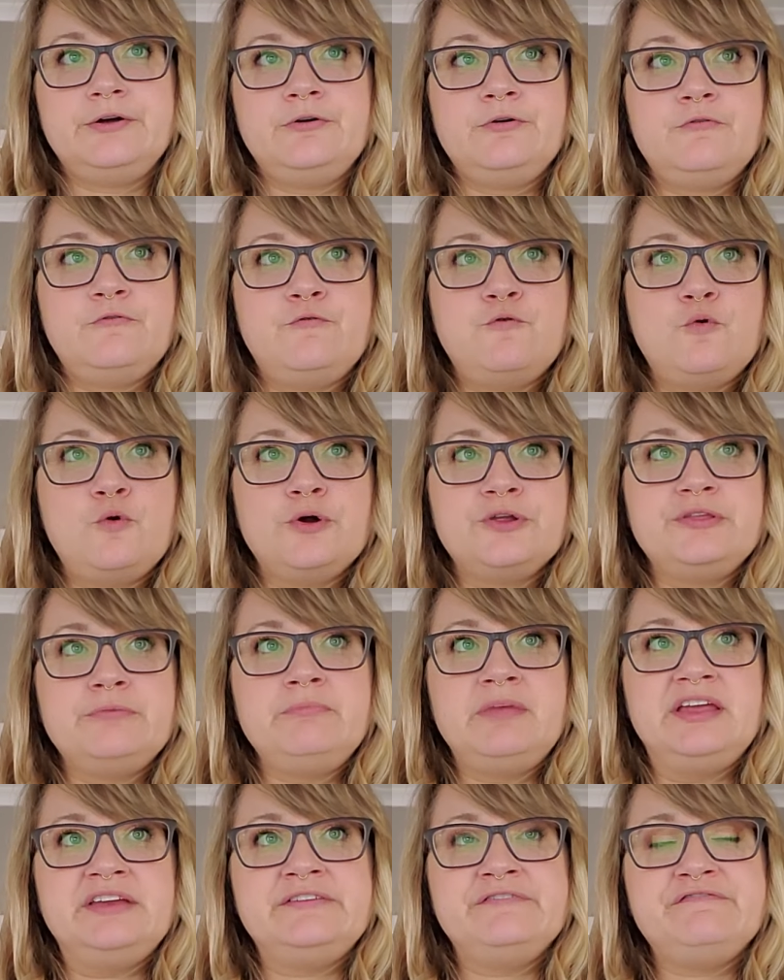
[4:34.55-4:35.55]
For the
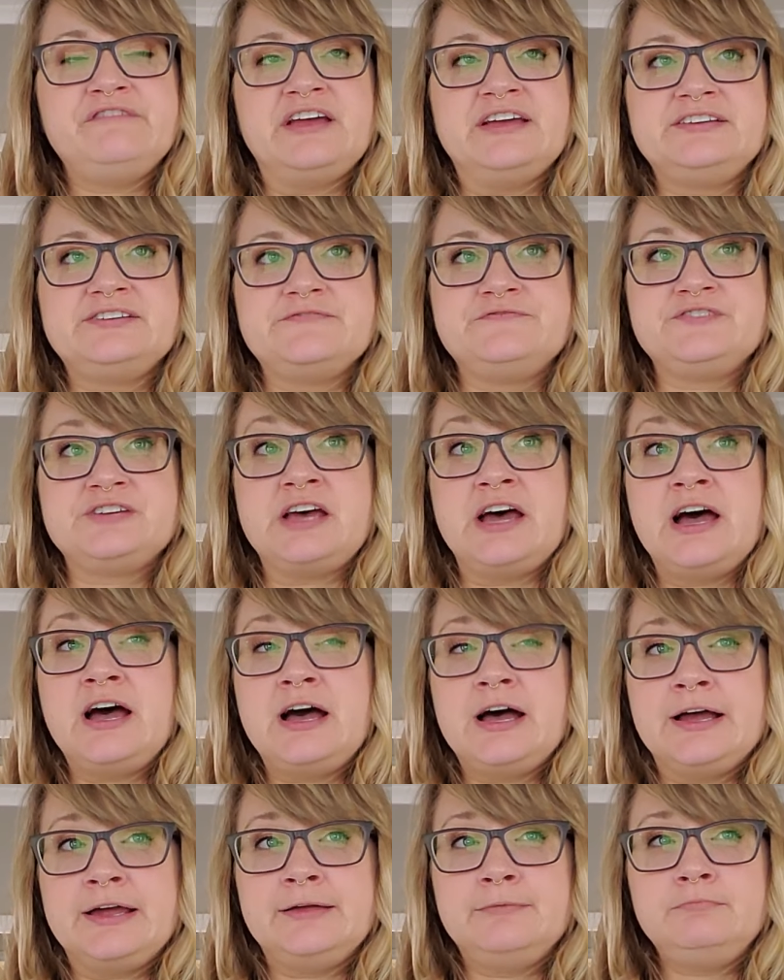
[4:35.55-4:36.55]
main effect of
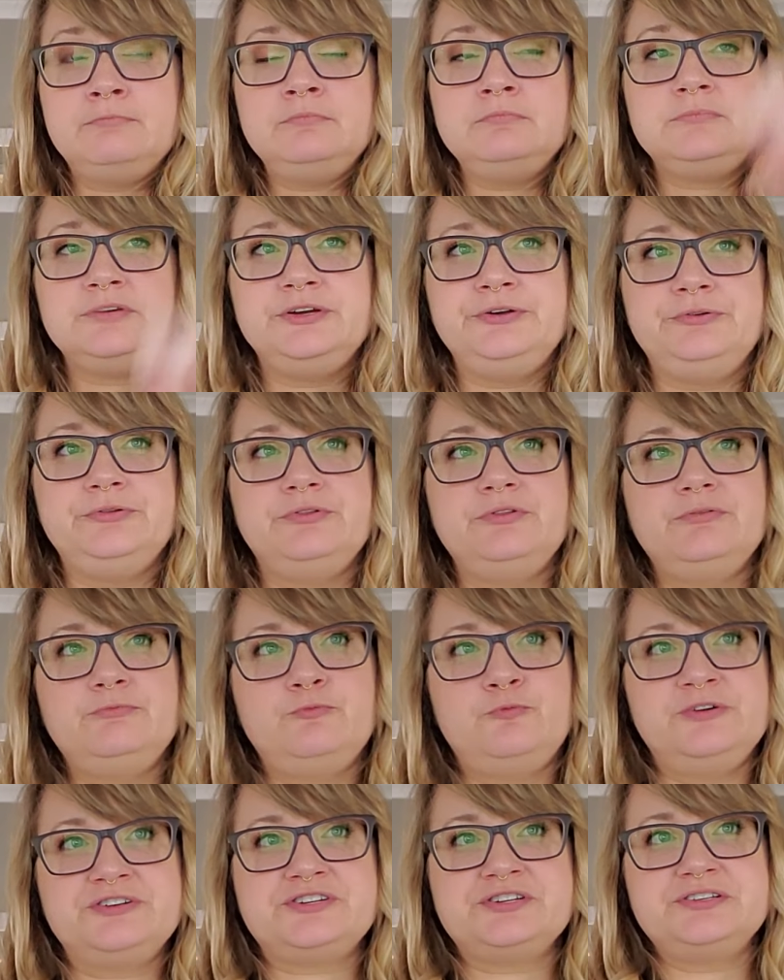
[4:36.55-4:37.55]
time,
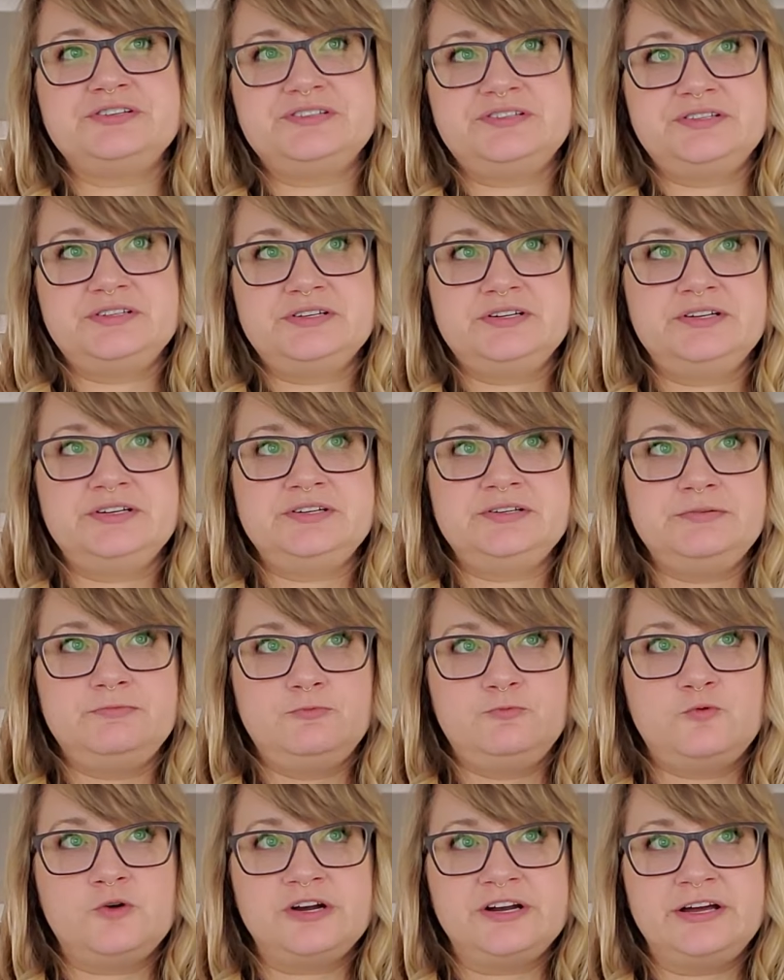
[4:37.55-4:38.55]
which is the
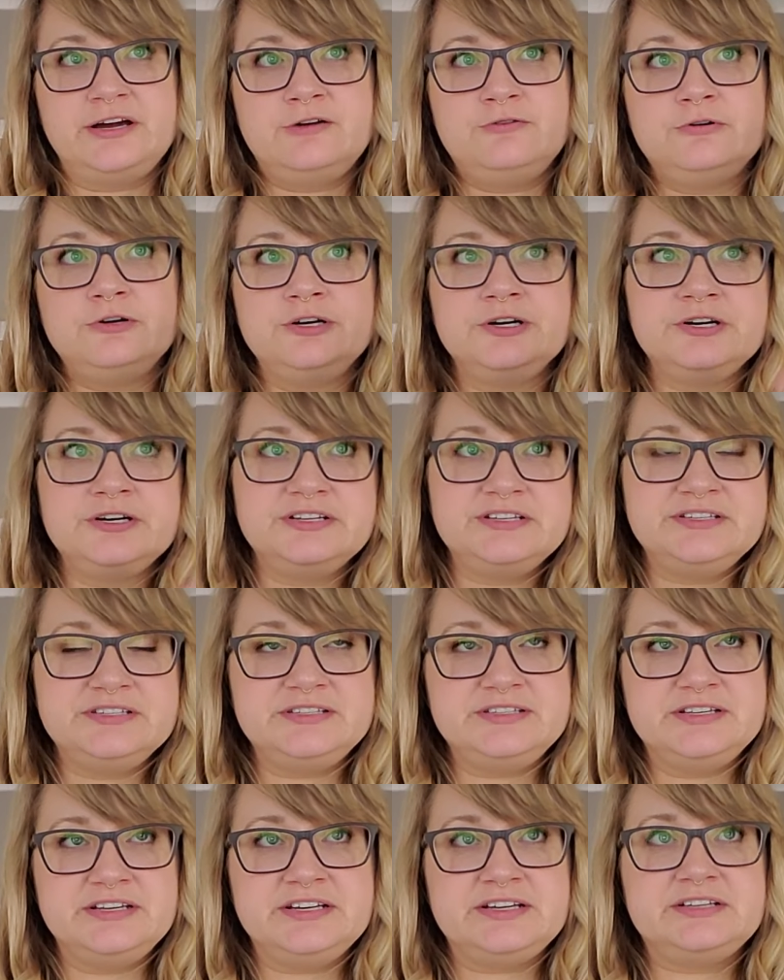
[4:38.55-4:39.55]
1 hour is
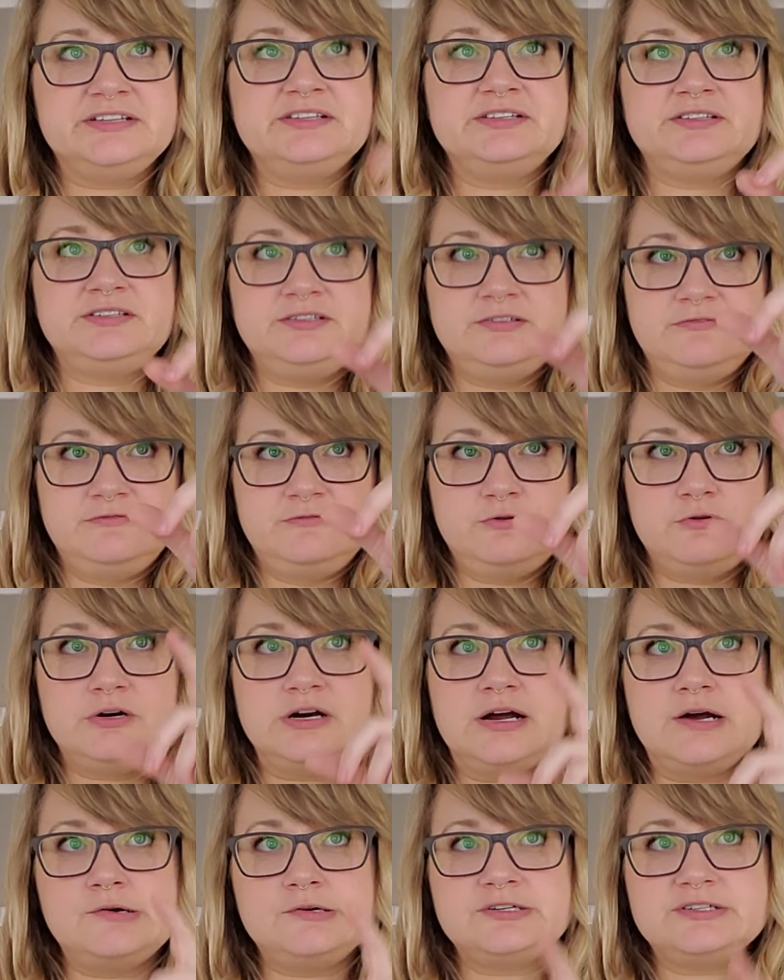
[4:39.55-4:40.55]
6, 4
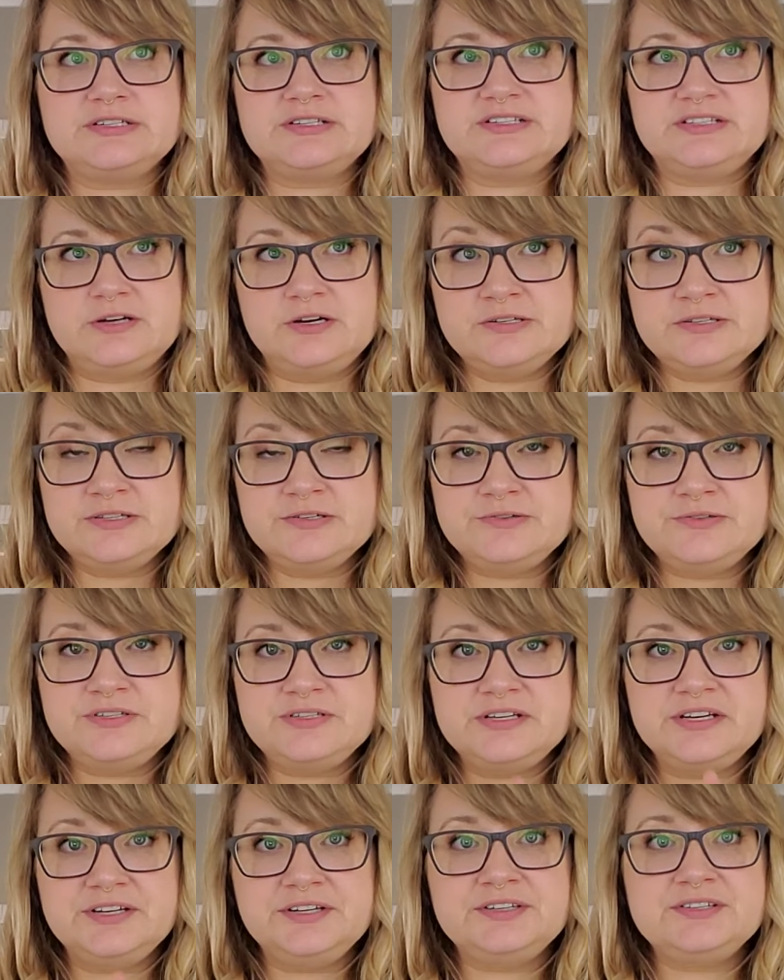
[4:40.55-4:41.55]
hours is also
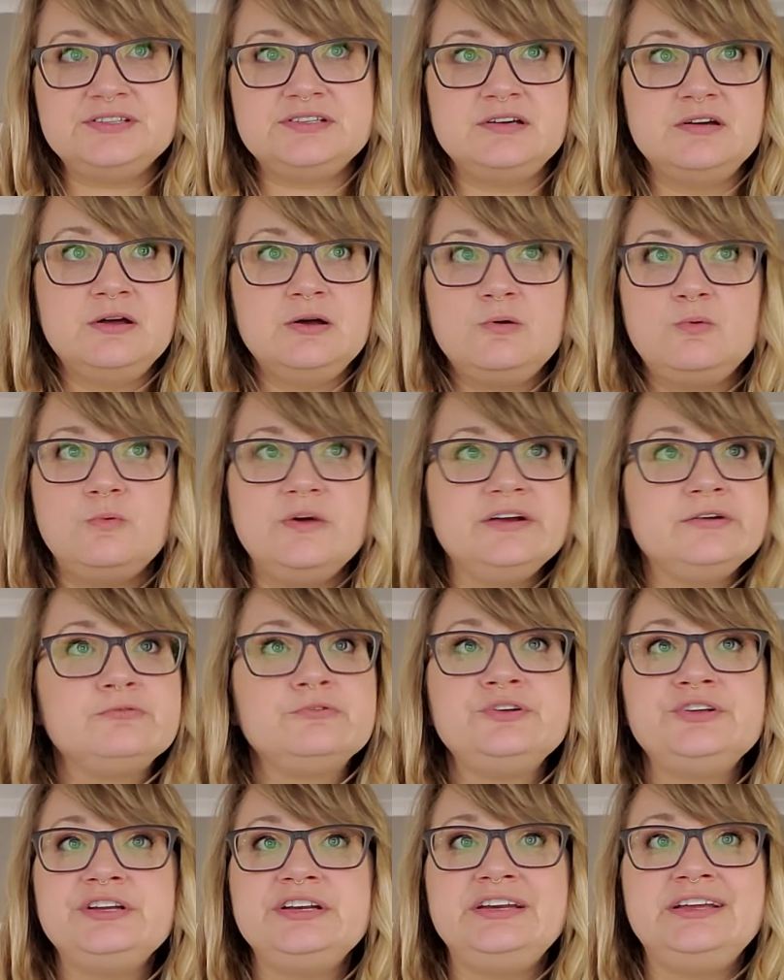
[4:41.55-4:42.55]
6, we don't
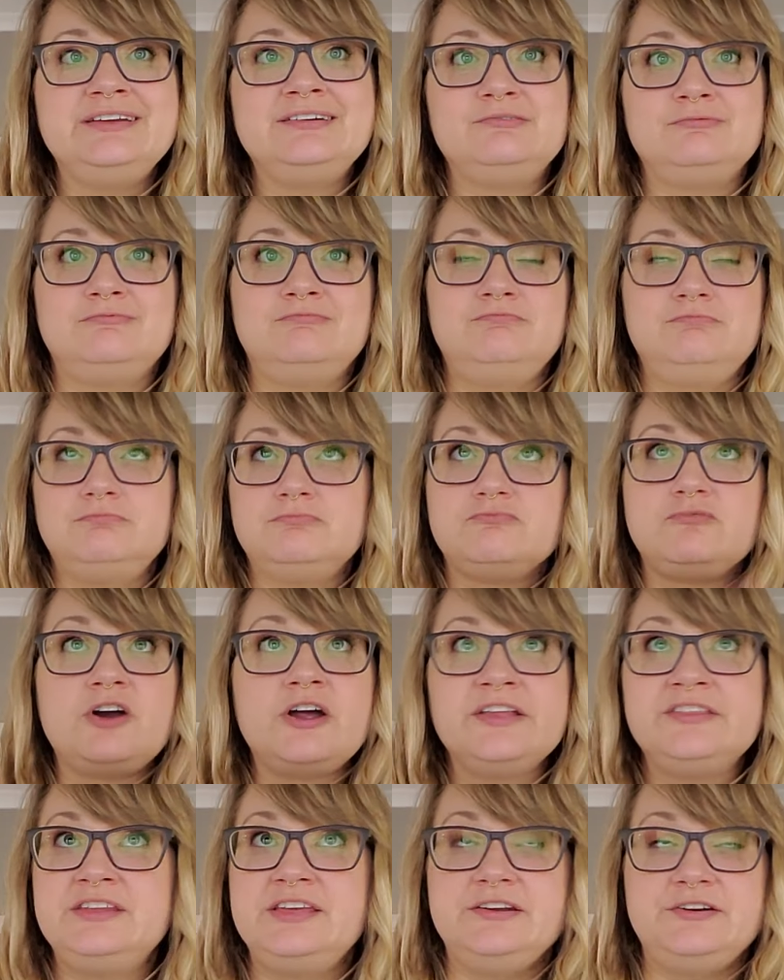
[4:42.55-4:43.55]
really need to
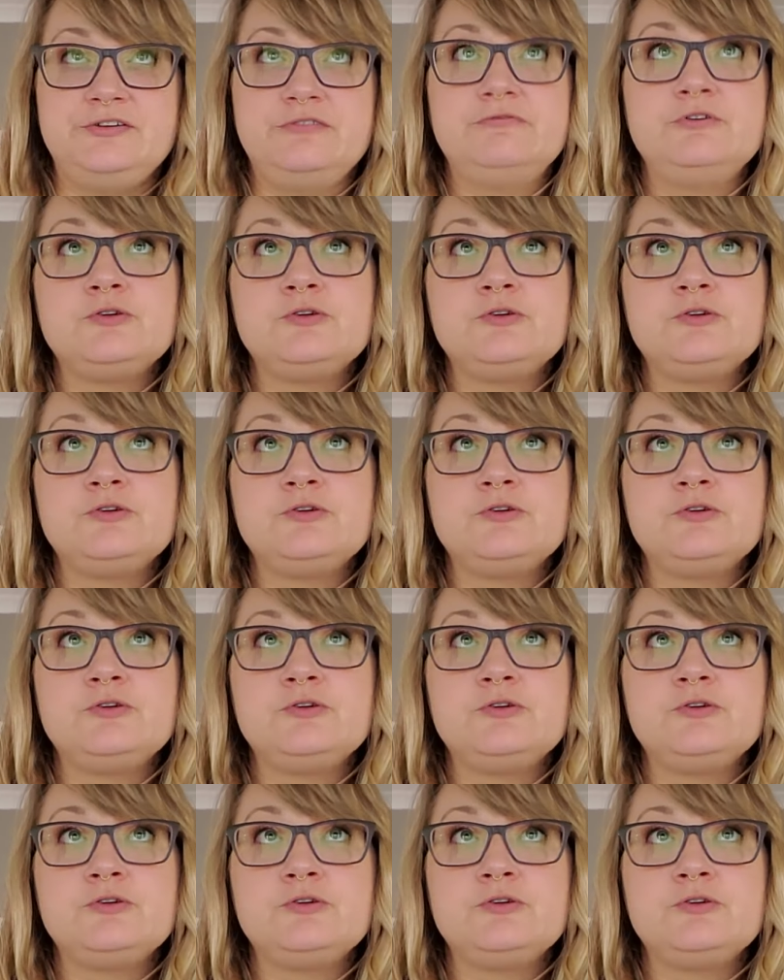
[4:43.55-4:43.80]
run the ANOVA.